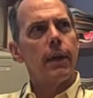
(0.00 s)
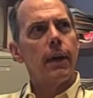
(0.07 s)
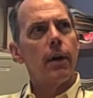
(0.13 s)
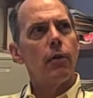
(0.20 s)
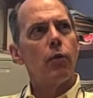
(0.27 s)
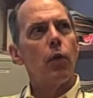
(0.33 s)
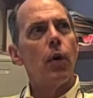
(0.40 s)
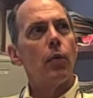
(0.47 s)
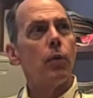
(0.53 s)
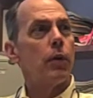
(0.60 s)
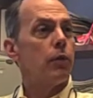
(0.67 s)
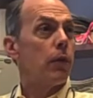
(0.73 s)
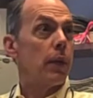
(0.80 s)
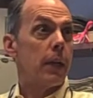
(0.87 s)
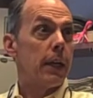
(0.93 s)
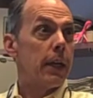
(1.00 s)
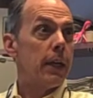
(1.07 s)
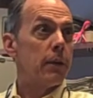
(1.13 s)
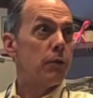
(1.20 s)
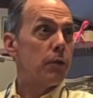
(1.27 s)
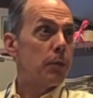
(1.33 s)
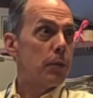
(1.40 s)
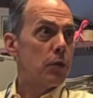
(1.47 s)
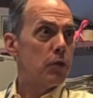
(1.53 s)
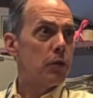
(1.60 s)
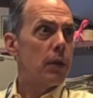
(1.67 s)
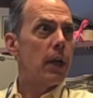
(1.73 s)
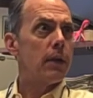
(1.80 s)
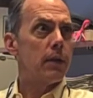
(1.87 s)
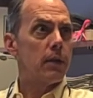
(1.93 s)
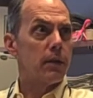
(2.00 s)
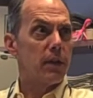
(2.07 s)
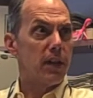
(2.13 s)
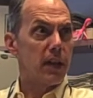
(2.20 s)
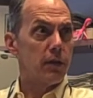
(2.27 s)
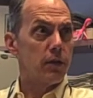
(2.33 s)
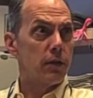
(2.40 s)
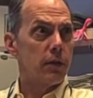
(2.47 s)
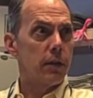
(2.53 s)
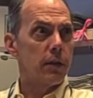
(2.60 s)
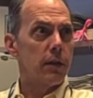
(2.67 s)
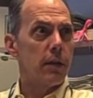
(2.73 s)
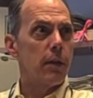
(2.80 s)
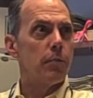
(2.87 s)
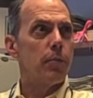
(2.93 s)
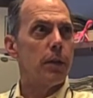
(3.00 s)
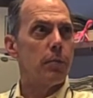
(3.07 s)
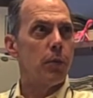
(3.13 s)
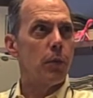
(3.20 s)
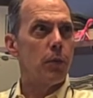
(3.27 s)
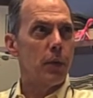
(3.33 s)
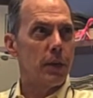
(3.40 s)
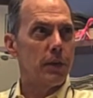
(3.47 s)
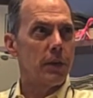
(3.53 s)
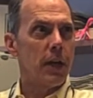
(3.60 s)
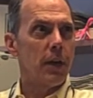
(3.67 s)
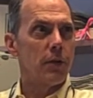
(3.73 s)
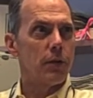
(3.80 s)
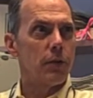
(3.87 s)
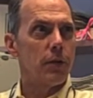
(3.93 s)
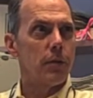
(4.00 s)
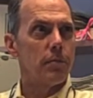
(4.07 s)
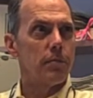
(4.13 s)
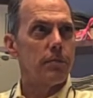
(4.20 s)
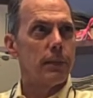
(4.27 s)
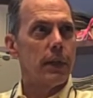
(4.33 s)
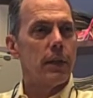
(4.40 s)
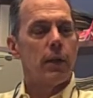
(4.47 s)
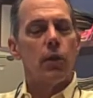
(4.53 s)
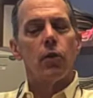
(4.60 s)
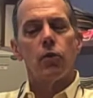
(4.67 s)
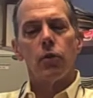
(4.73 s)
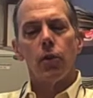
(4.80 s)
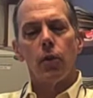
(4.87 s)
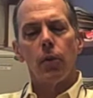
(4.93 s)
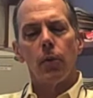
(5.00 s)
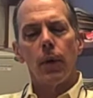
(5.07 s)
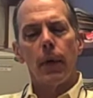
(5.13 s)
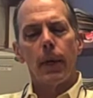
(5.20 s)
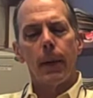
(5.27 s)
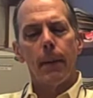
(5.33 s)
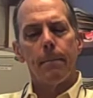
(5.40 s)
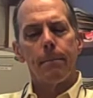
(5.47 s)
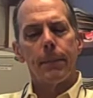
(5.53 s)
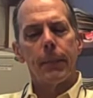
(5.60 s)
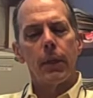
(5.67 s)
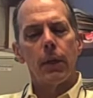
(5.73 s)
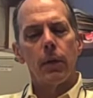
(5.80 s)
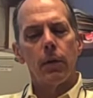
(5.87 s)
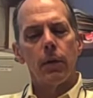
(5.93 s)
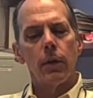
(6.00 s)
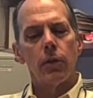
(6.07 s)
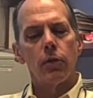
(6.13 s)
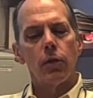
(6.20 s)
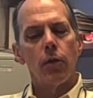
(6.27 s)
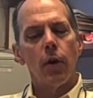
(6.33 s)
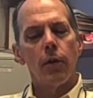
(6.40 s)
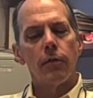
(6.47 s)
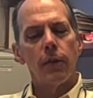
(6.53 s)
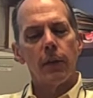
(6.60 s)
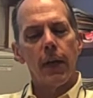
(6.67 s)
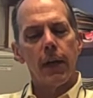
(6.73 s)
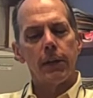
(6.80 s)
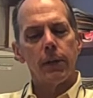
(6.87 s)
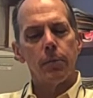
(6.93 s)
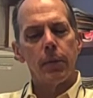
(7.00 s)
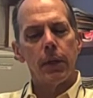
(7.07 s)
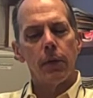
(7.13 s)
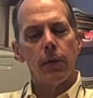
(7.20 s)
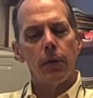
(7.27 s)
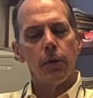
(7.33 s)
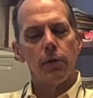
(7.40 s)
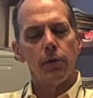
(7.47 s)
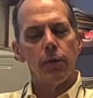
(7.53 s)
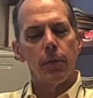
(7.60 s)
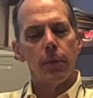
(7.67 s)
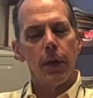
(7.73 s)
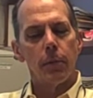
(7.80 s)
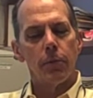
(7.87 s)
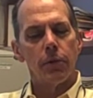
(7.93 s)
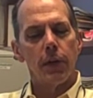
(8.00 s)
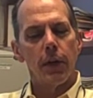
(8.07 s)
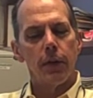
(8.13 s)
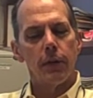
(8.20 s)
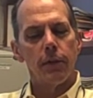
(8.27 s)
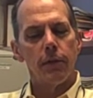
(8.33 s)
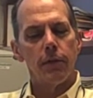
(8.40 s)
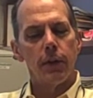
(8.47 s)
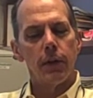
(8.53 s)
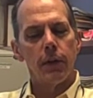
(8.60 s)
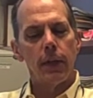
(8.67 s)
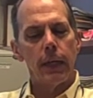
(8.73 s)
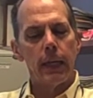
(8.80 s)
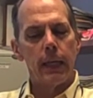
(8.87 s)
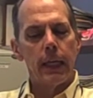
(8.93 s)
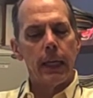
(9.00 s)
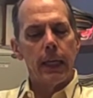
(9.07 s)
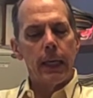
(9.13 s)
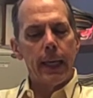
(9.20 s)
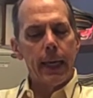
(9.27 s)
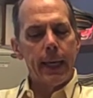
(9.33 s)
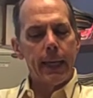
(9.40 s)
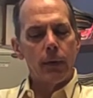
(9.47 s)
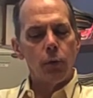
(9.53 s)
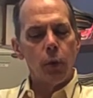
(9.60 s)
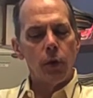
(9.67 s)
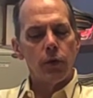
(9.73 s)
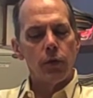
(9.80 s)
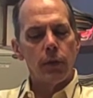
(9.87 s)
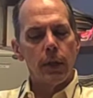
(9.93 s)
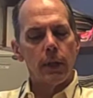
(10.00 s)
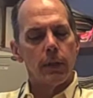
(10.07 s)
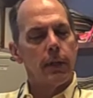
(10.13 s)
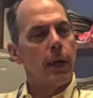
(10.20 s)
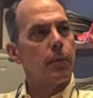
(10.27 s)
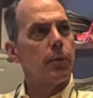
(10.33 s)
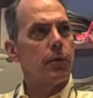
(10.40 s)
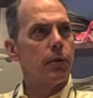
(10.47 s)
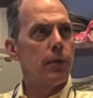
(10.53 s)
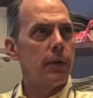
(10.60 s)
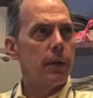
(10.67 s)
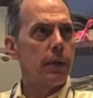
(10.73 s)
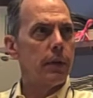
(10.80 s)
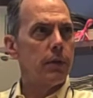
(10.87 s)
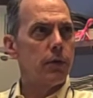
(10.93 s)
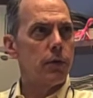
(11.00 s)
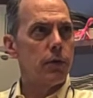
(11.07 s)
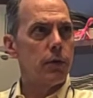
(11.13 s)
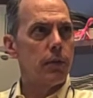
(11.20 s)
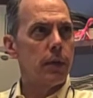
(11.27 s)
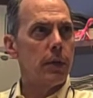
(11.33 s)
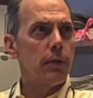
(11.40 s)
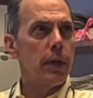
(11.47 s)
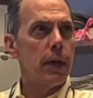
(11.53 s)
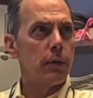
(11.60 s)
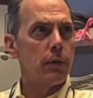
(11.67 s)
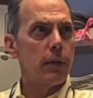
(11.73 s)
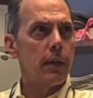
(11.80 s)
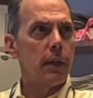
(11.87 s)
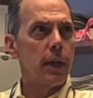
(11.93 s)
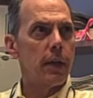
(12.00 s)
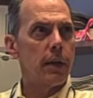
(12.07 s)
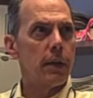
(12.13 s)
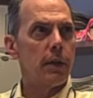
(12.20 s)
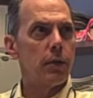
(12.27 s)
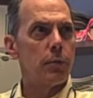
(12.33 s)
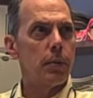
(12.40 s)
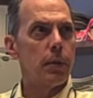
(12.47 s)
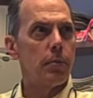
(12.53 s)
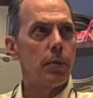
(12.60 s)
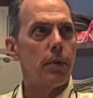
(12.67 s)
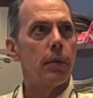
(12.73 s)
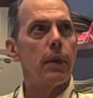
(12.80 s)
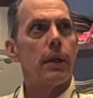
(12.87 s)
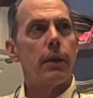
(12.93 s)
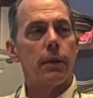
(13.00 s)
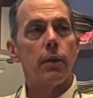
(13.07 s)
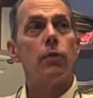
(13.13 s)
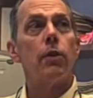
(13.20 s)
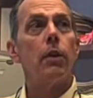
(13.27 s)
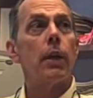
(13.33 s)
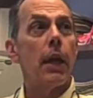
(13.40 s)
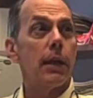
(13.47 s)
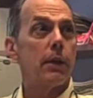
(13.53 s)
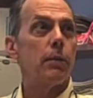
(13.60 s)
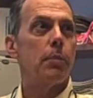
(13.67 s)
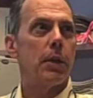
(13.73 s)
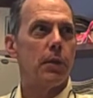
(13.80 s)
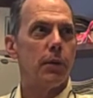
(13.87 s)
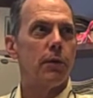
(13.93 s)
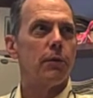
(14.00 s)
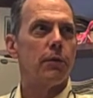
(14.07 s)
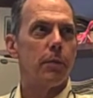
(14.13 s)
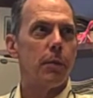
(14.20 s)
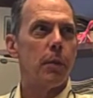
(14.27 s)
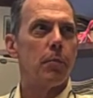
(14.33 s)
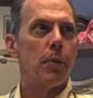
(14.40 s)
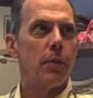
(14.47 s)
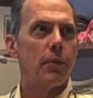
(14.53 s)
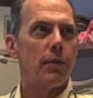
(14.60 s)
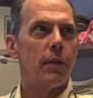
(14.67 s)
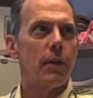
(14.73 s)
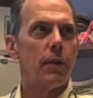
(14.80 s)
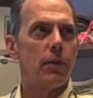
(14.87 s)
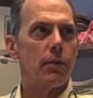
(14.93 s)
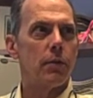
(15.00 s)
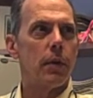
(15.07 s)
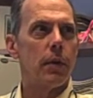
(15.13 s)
of what we've really gained from the genetic legacy of people with Down syndrome. So um, there is an awful lot to be learned from them scientifically, and once you get the opportunity to interact with a lot of these people, there's a lot to be learned from them personally as